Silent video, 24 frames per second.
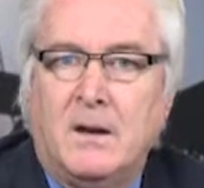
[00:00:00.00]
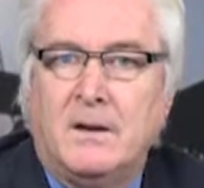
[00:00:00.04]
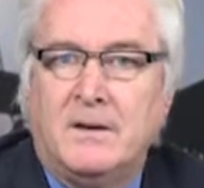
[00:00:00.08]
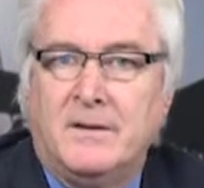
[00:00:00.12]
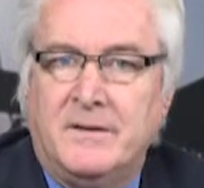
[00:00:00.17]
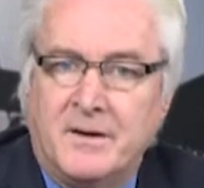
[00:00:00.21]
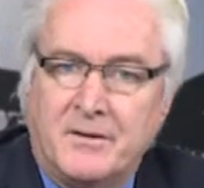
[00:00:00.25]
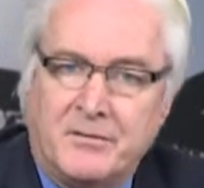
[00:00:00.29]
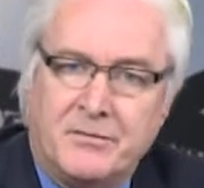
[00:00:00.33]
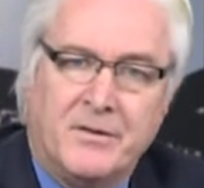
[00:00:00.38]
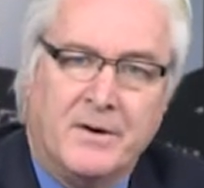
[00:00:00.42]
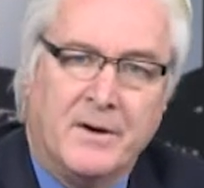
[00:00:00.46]

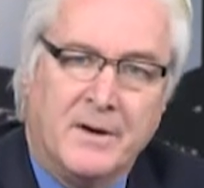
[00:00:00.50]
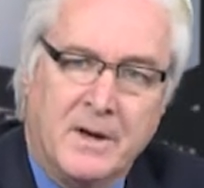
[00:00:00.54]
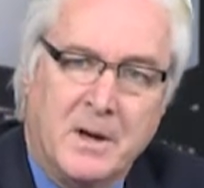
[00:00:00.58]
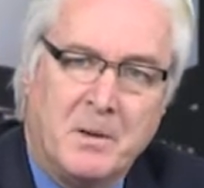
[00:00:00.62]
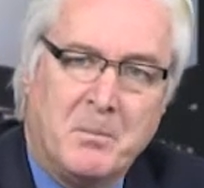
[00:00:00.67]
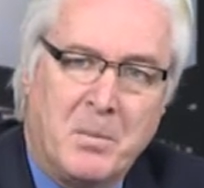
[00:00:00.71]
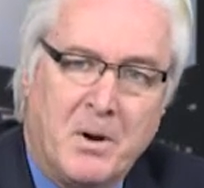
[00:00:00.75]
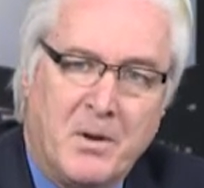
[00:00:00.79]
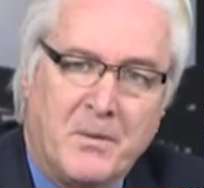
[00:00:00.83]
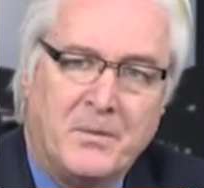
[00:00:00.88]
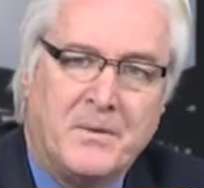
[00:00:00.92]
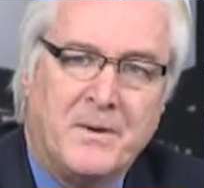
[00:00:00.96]
different
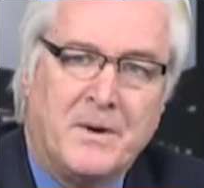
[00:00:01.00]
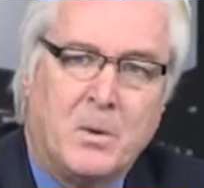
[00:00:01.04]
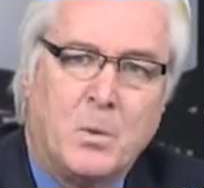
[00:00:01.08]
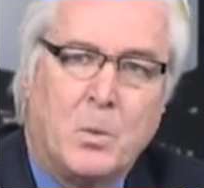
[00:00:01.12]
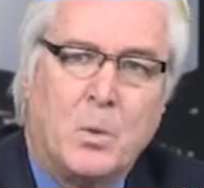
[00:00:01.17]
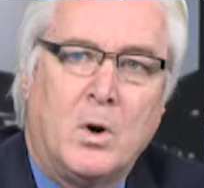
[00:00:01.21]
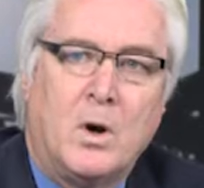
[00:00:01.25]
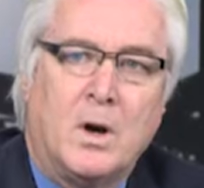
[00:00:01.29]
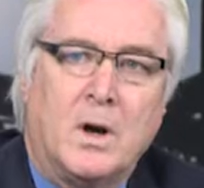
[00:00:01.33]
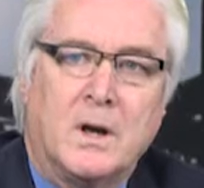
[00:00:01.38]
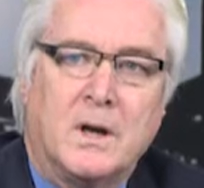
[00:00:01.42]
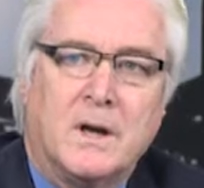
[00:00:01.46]
about their
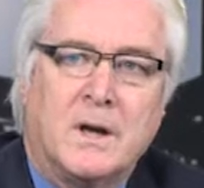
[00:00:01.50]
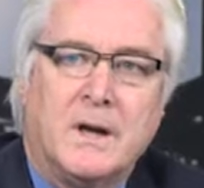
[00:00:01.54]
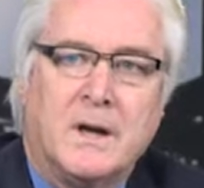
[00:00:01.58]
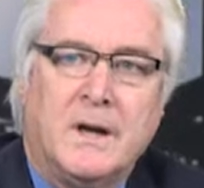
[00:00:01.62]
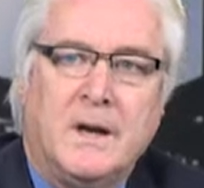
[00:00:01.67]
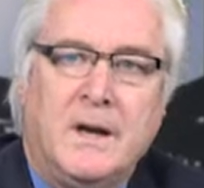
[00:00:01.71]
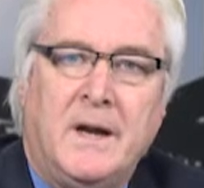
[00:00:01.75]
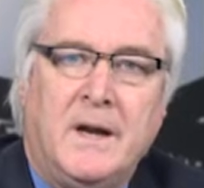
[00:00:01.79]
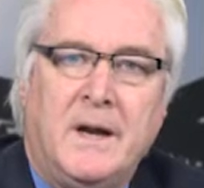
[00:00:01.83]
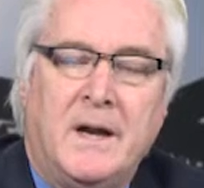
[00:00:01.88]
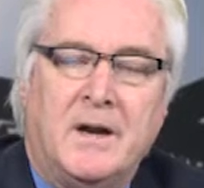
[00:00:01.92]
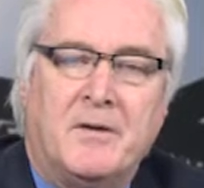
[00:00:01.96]
work
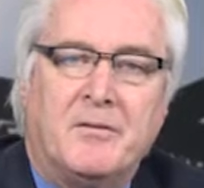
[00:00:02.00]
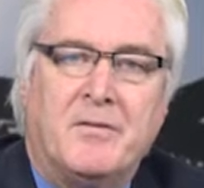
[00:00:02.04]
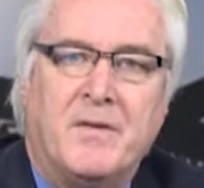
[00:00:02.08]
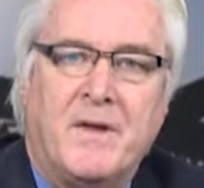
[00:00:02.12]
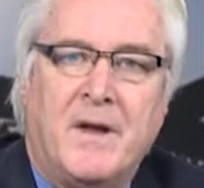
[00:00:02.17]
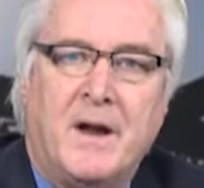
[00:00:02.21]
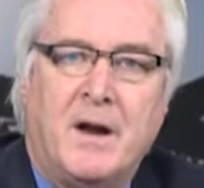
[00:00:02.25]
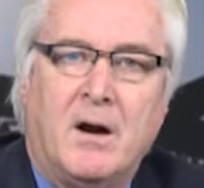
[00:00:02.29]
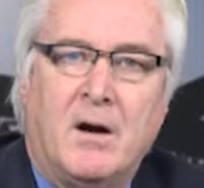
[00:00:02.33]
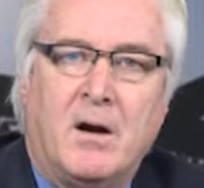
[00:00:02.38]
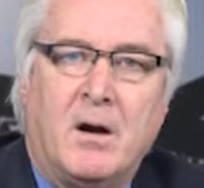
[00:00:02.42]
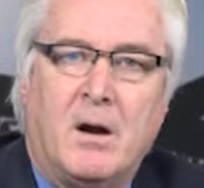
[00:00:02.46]
if
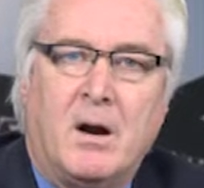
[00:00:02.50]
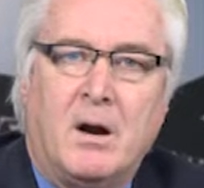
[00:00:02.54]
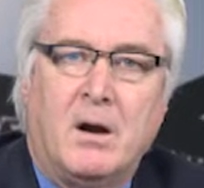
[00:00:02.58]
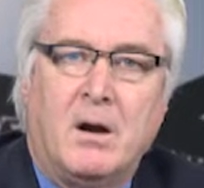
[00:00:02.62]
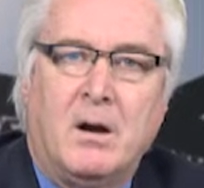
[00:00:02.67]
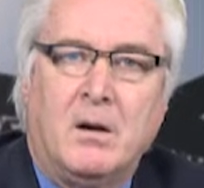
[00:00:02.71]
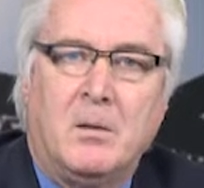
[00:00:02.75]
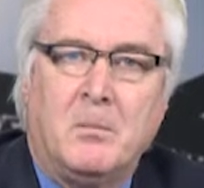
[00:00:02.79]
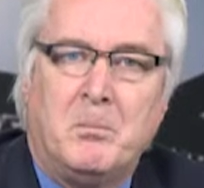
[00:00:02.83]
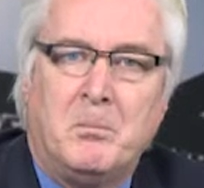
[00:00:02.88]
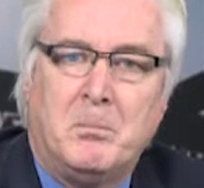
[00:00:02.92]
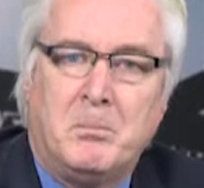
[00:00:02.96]
they are
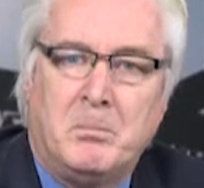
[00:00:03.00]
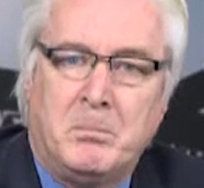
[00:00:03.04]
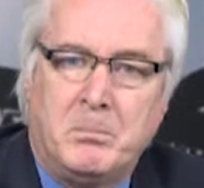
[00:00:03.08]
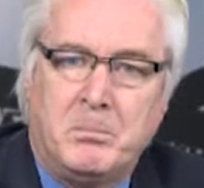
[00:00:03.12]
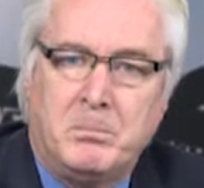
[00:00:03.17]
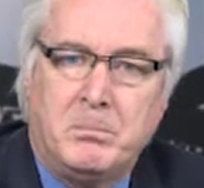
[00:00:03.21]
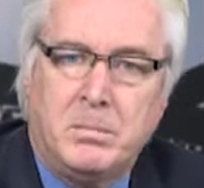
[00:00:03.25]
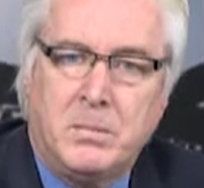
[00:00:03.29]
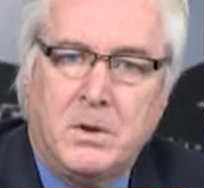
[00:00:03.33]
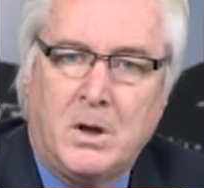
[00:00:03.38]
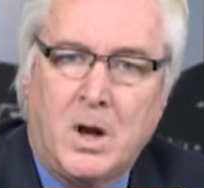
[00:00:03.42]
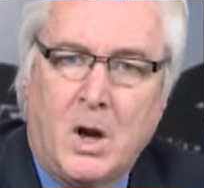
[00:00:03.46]

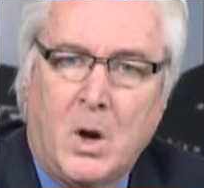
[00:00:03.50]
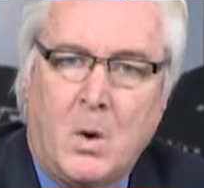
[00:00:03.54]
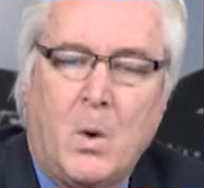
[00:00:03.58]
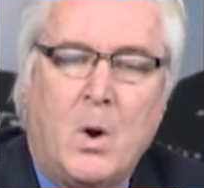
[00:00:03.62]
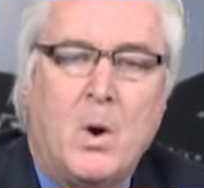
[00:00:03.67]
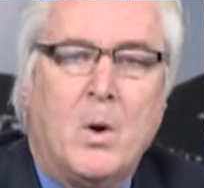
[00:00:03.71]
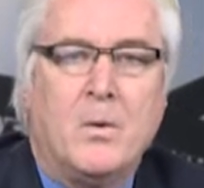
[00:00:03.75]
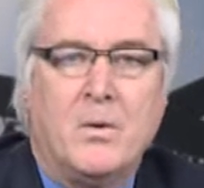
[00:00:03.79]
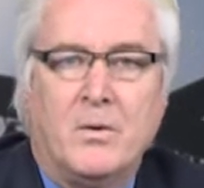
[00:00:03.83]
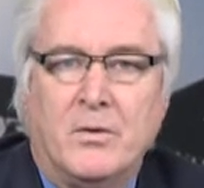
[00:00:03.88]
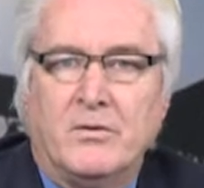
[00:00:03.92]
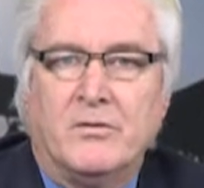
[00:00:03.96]

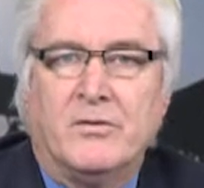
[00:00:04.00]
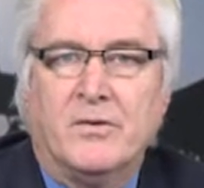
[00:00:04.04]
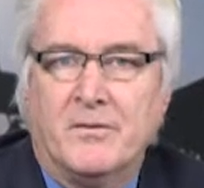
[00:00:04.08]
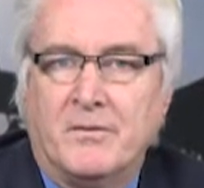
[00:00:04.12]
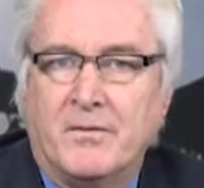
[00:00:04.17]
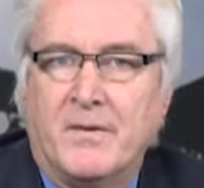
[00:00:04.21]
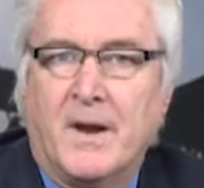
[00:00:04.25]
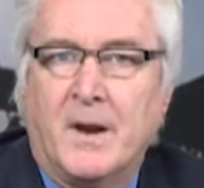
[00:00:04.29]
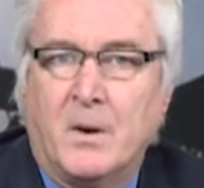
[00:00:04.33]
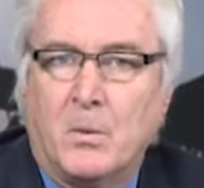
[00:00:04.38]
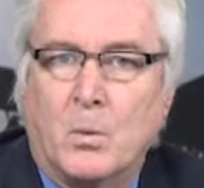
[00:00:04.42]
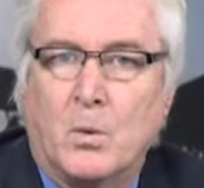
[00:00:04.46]
co-owners of
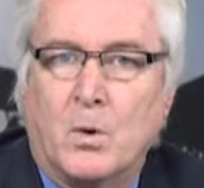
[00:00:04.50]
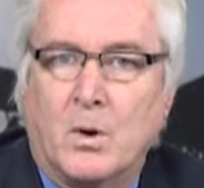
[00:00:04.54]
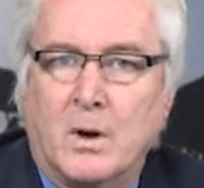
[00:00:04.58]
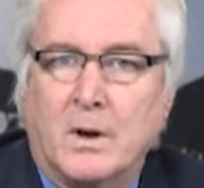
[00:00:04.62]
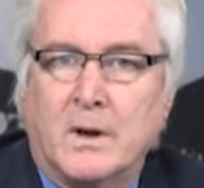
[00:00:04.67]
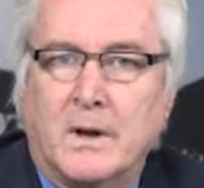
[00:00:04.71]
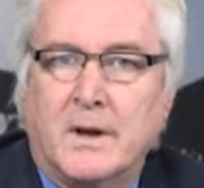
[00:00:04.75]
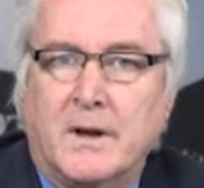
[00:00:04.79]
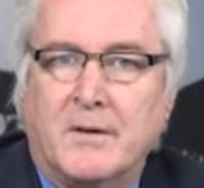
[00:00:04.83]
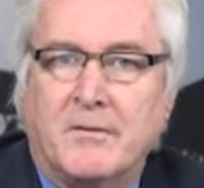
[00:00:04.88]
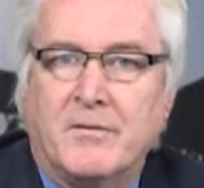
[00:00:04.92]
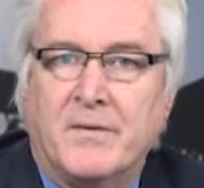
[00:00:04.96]
that
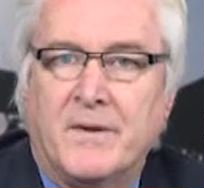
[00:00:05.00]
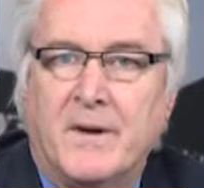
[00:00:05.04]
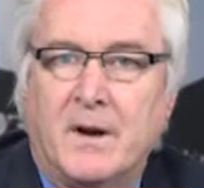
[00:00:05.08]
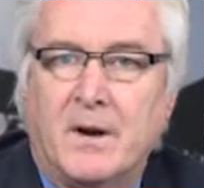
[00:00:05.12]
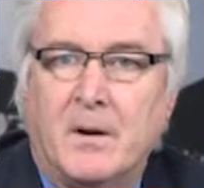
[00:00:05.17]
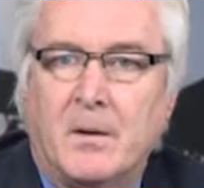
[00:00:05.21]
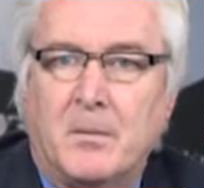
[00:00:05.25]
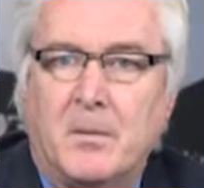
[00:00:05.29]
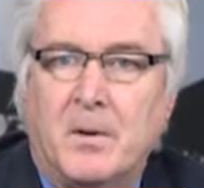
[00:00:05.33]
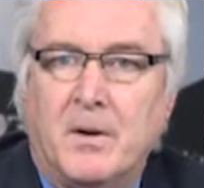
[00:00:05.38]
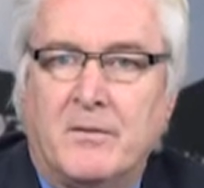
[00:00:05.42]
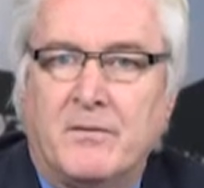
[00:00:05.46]
work, if
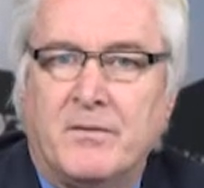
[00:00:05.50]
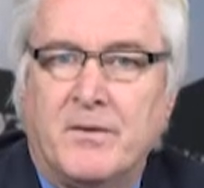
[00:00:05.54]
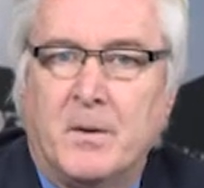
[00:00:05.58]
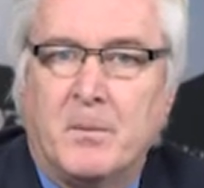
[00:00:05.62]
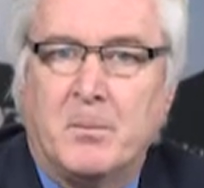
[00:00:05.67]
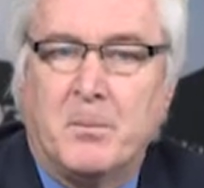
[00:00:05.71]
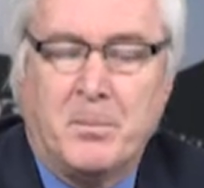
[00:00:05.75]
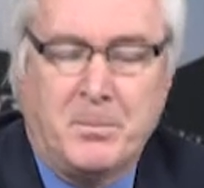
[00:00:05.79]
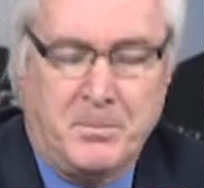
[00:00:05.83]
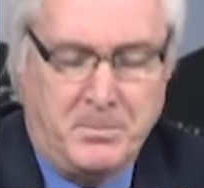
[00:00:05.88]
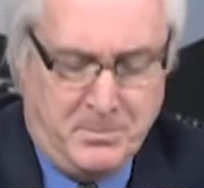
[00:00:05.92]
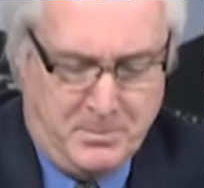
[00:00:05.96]

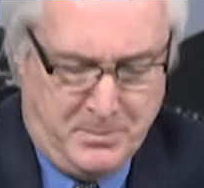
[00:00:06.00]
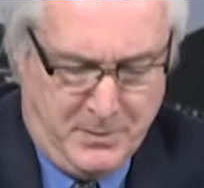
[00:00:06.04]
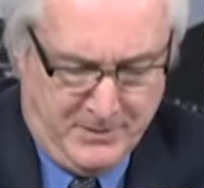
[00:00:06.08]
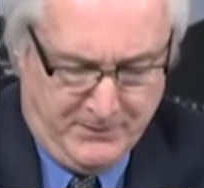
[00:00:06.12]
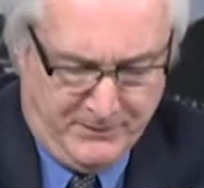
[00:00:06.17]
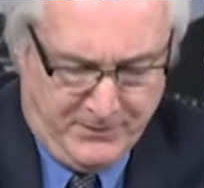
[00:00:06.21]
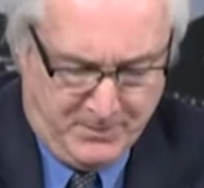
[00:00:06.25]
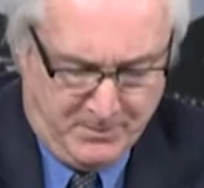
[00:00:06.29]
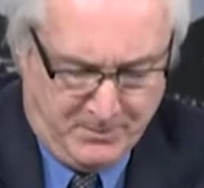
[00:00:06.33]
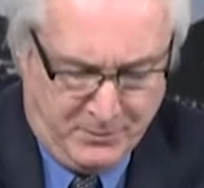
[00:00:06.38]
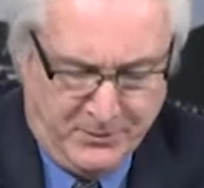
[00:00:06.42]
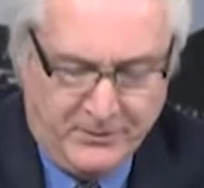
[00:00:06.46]

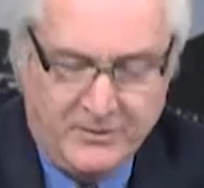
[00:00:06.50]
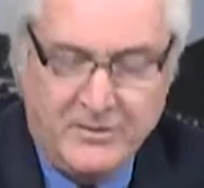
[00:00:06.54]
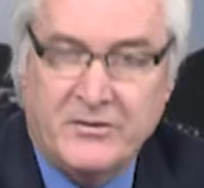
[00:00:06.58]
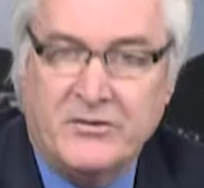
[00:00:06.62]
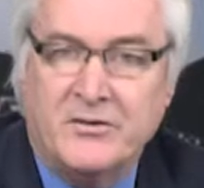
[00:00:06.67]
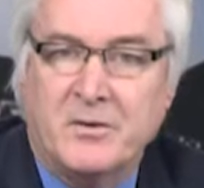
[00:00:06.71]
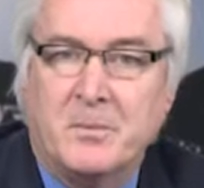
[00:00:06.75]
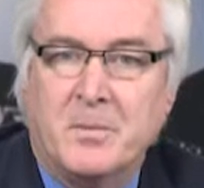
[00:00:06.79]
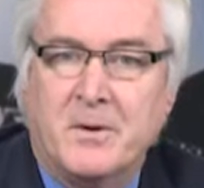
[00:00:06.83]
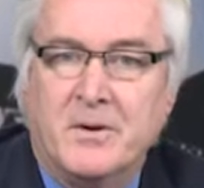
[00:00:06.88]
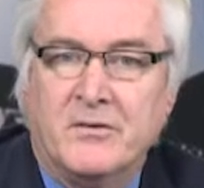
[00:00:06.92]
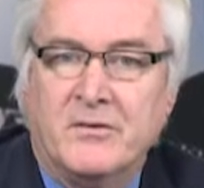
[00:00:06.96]
they're
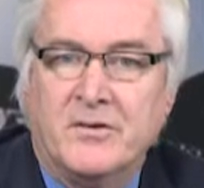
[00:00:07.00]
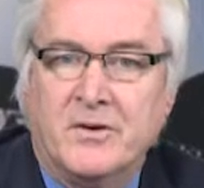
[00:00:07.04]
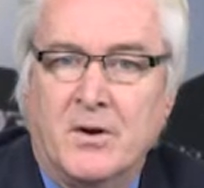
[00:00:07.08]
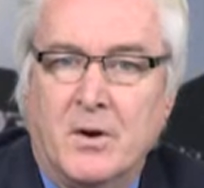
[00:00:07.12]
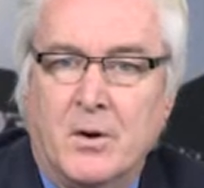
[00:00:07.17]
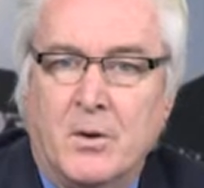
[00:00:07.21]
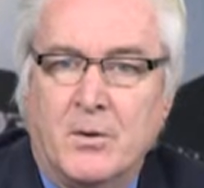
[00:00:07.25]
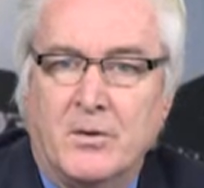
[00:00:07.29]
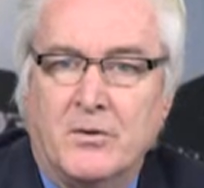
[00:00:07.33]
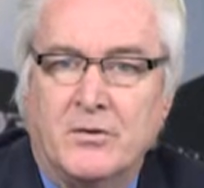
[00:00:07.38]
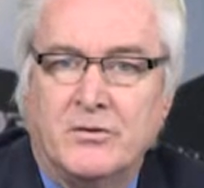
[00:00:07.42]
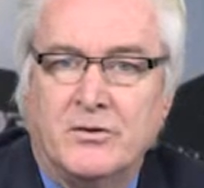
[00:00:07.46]
participants in
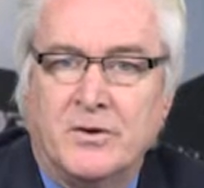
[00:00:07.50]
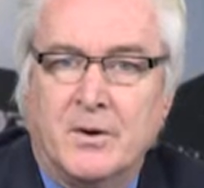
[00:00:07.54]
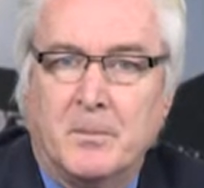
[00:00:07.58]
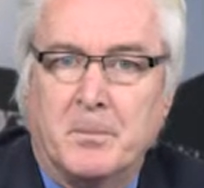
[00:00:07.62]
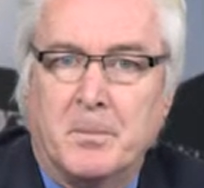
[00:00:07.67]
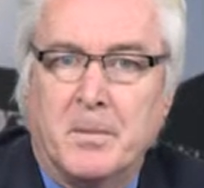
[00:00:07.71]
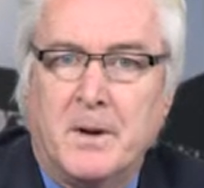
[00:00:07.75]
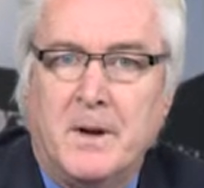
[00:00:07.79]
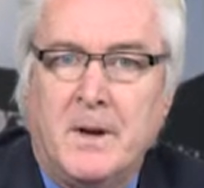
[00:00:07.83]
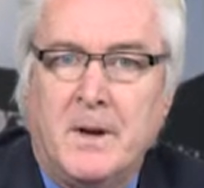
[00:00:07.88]
ownership.